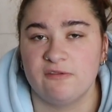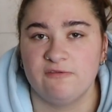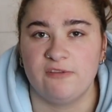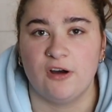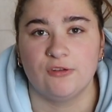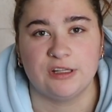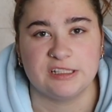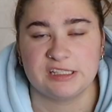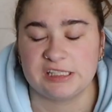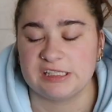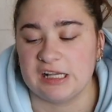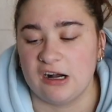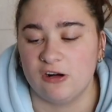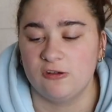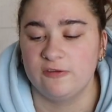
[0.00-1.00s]
phone
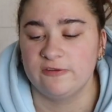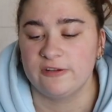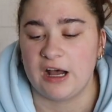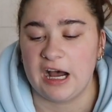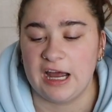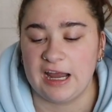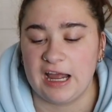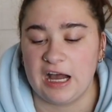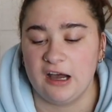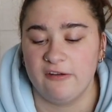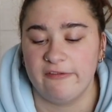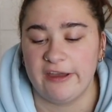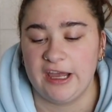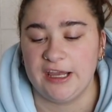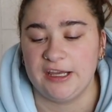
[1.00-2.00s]
itself. I have
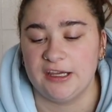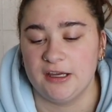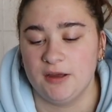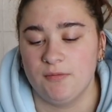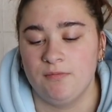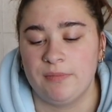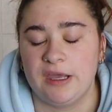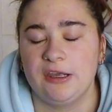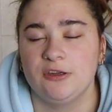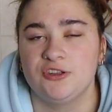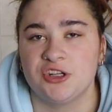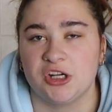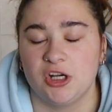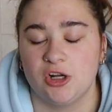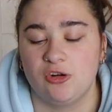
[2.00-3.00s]
a pink
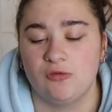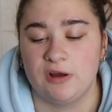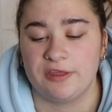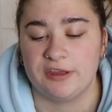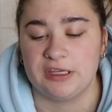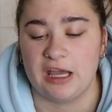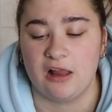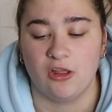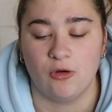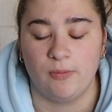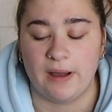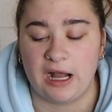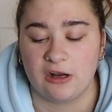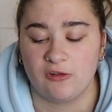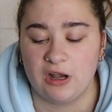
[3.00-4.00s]
turtle with a yellow
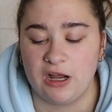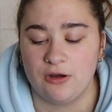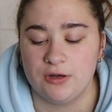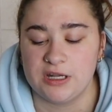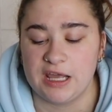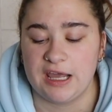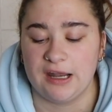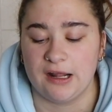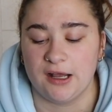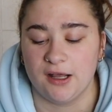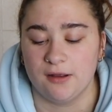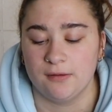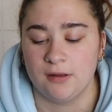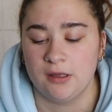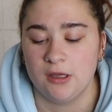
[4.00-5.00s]
background and a